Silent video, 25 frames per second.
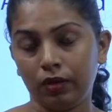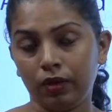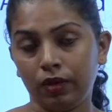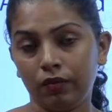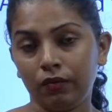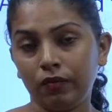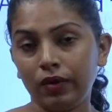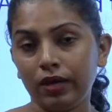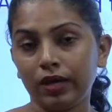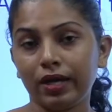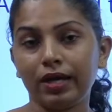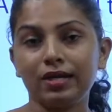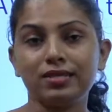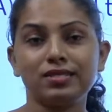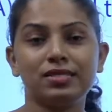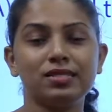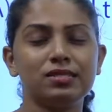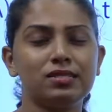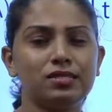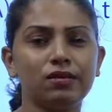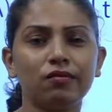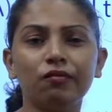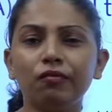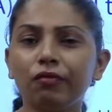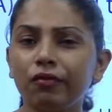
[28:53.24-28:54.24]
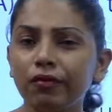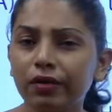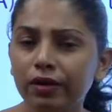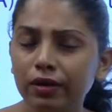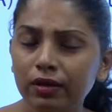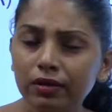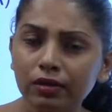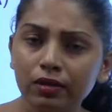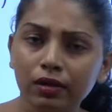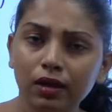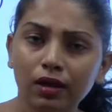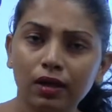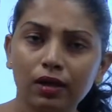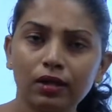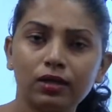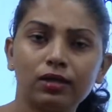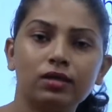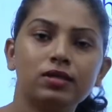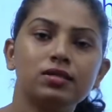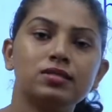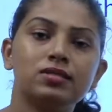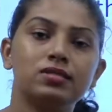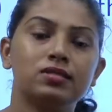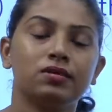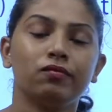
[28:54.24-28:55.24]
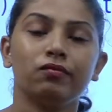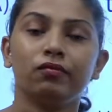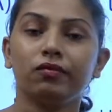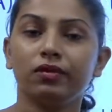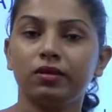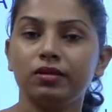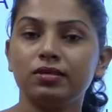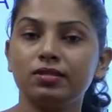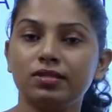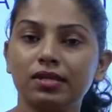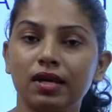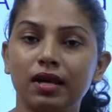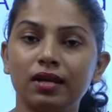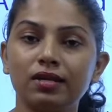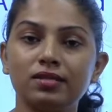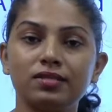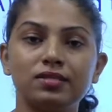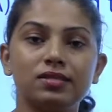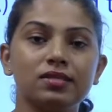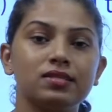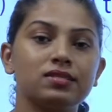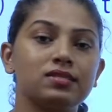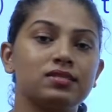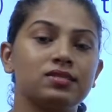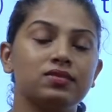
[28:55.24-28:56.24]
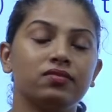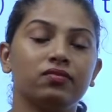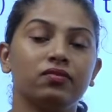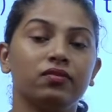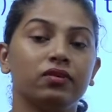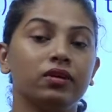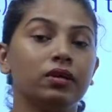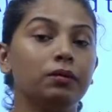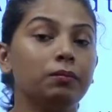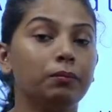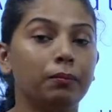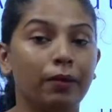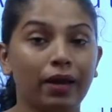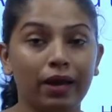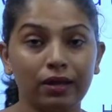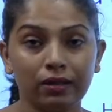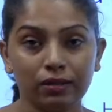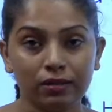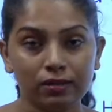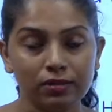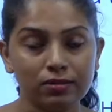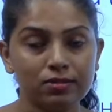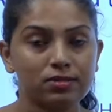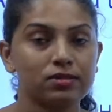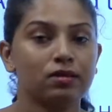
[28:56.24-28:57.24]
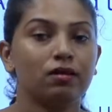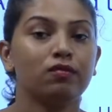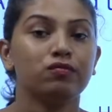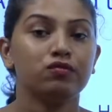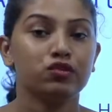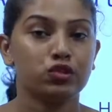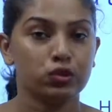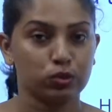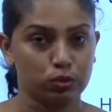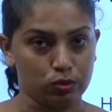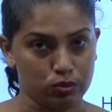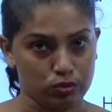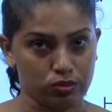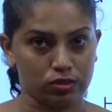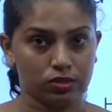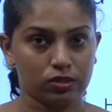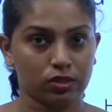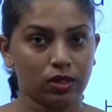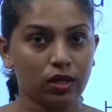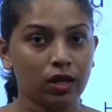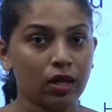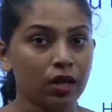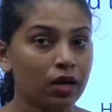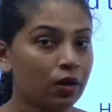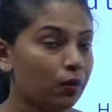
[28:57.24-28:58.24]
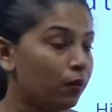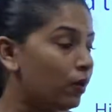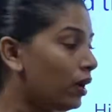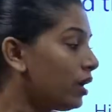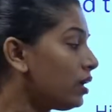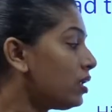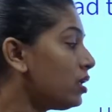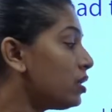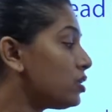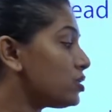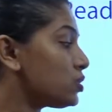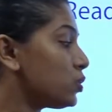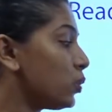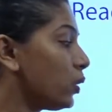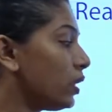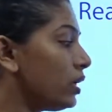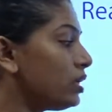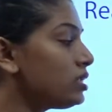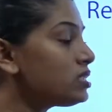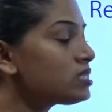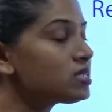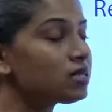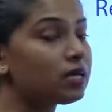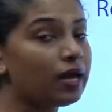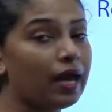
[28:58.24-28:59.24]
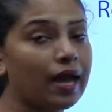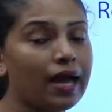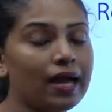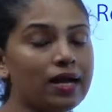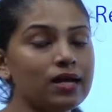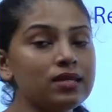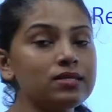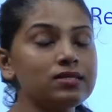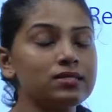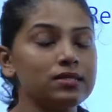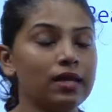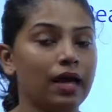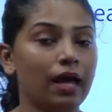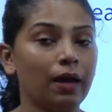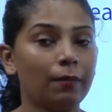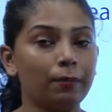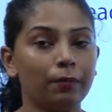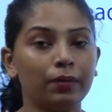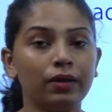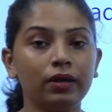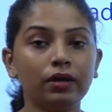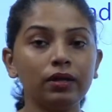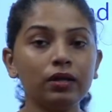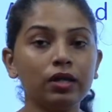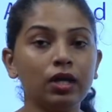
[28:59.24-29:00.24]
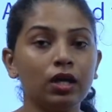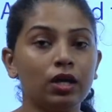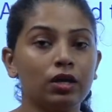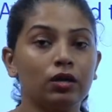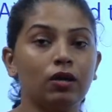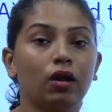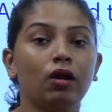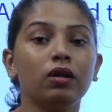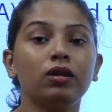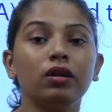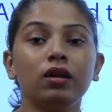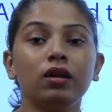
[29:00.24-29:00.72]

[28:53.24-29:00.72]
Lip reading: we can see different colors, different sizes, different patterns of shoes, right? So it has happened not